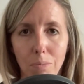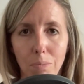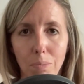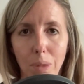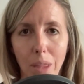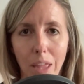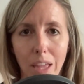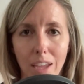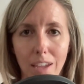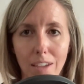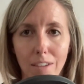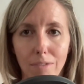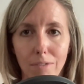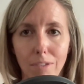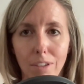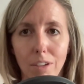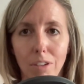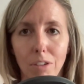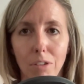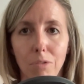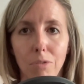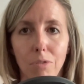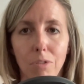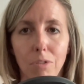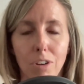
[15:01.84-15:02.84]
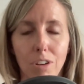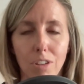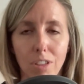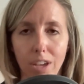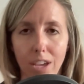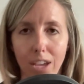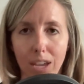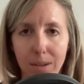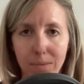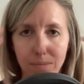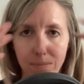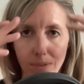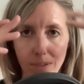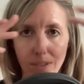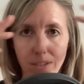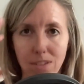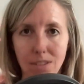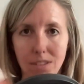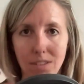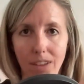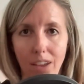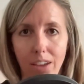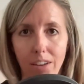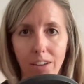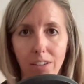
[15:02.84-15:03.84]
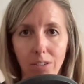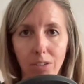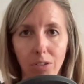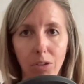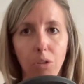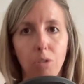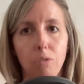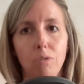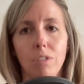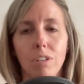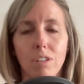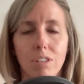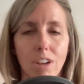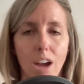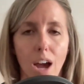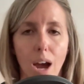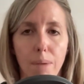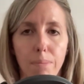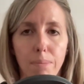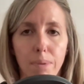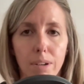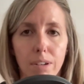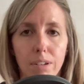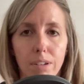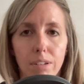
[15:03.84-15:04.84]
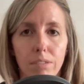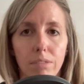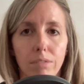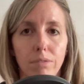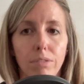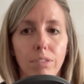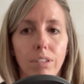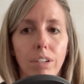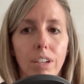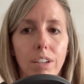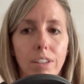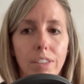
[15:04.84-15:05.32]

playing field for the hips to settle over top of